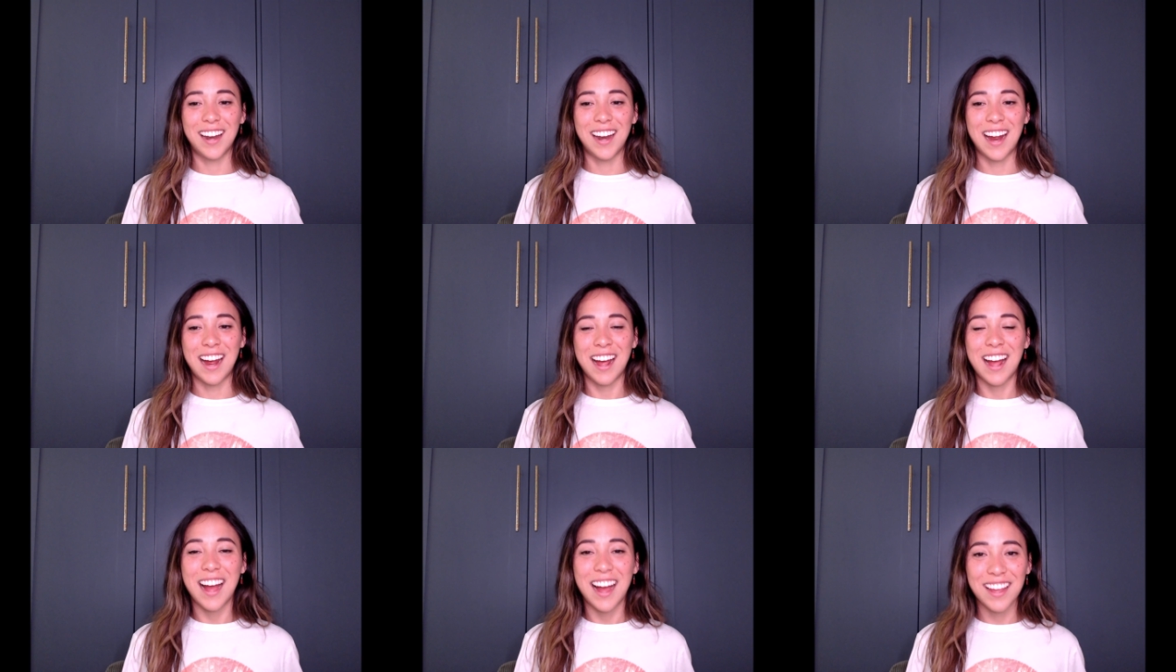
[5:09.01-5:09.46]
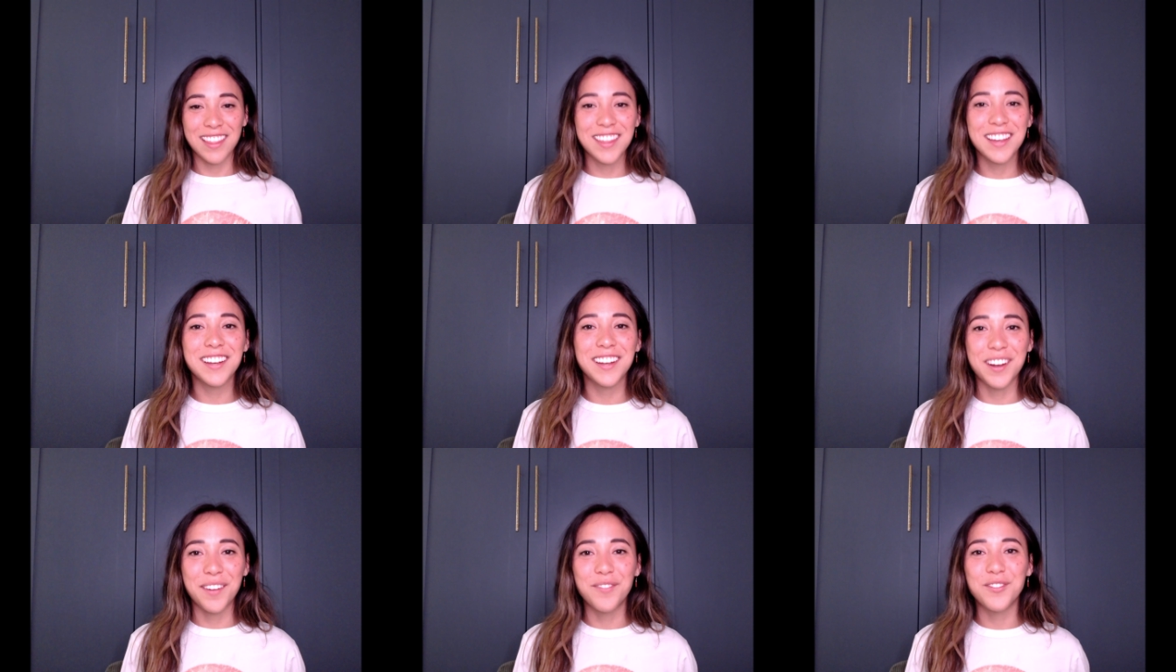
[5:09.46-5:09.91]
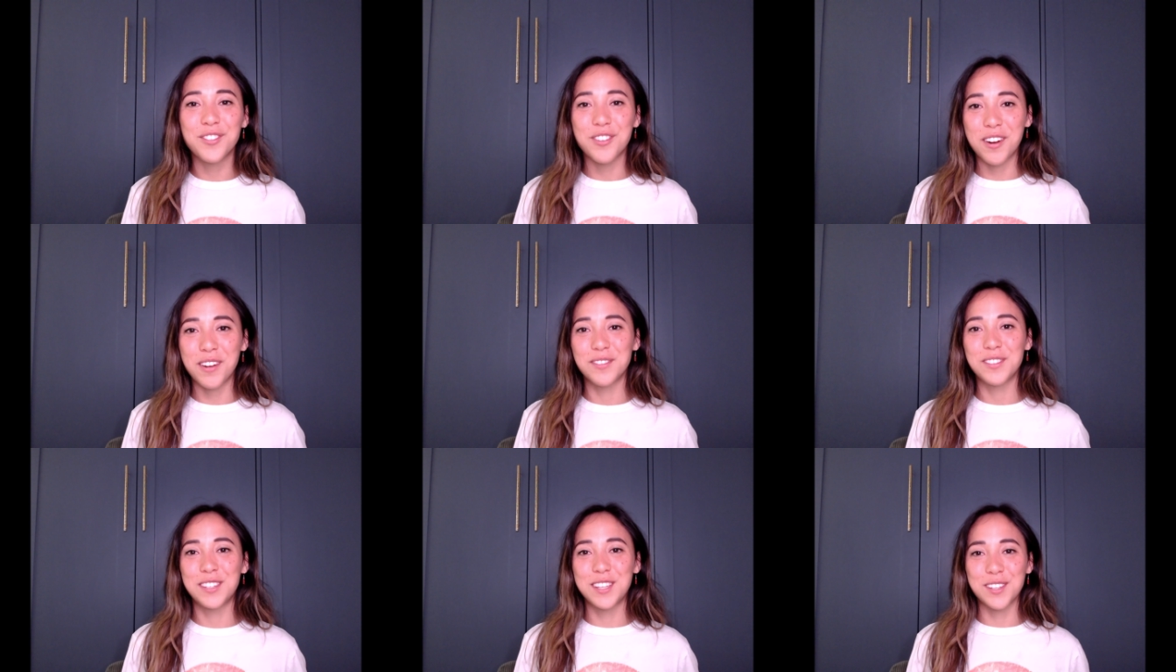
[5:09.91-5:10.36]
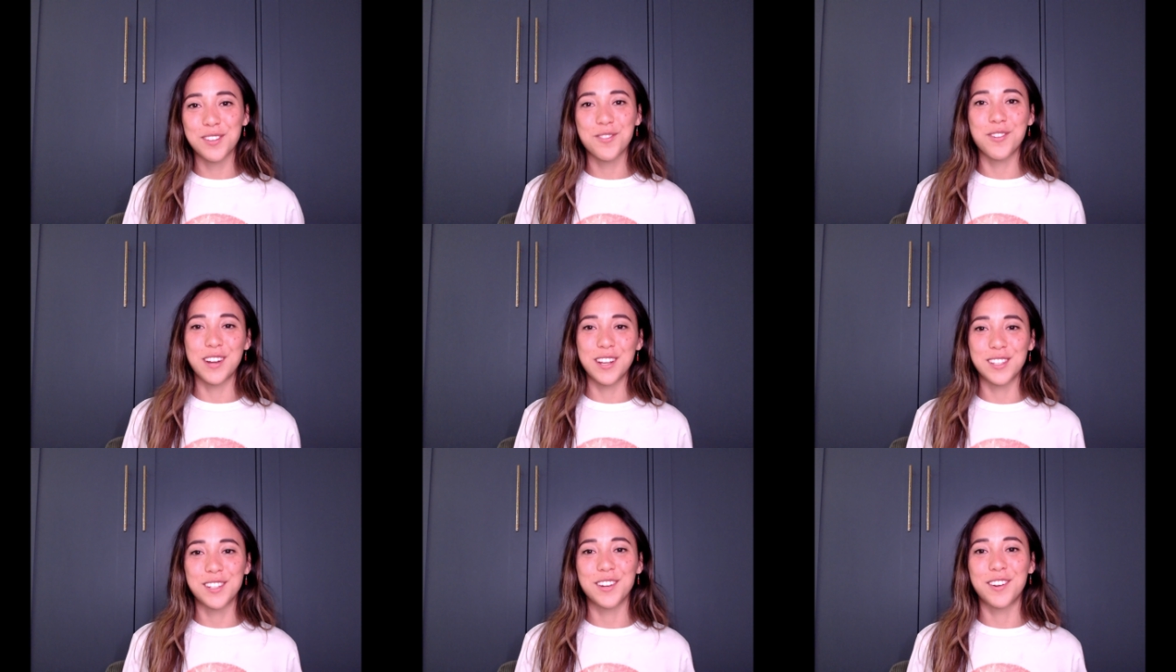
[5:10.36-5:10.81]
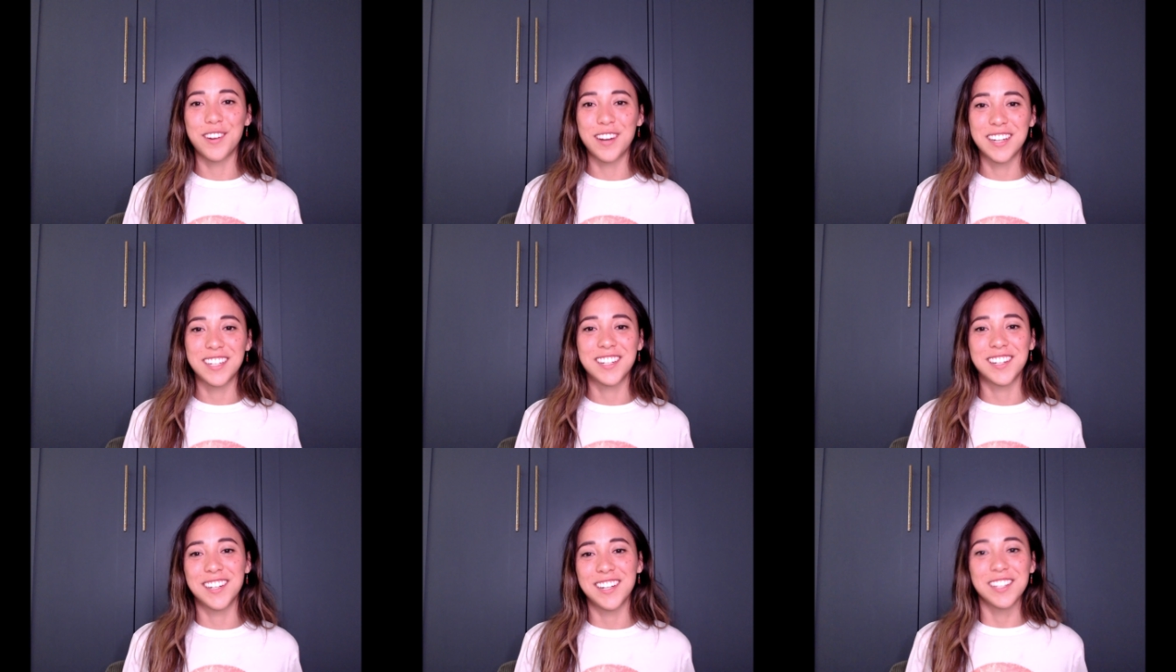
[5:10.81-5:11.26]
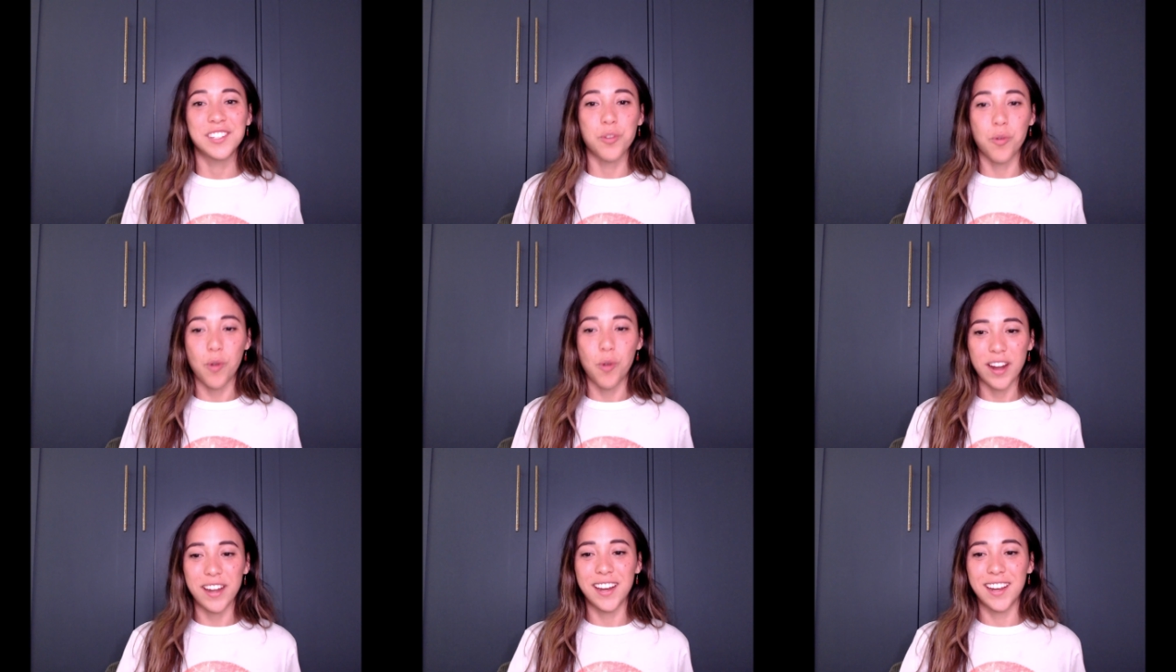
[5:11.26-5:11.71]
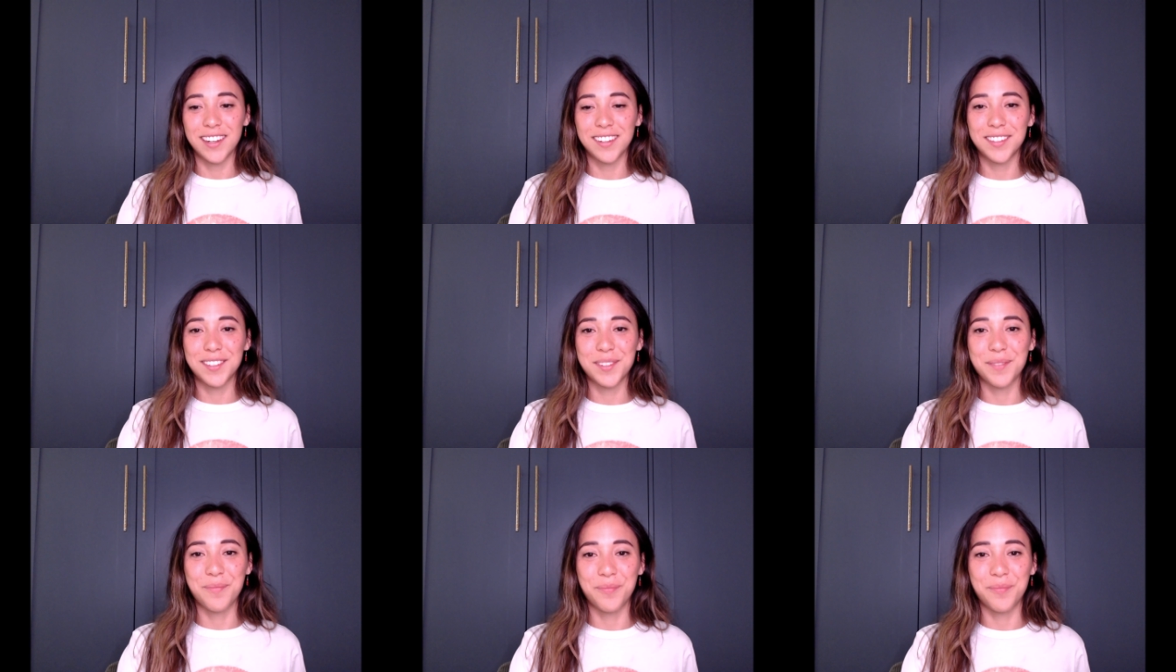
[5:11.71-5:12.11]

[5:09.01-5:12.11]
I, think Gumdrop's Discord integration is quite nice.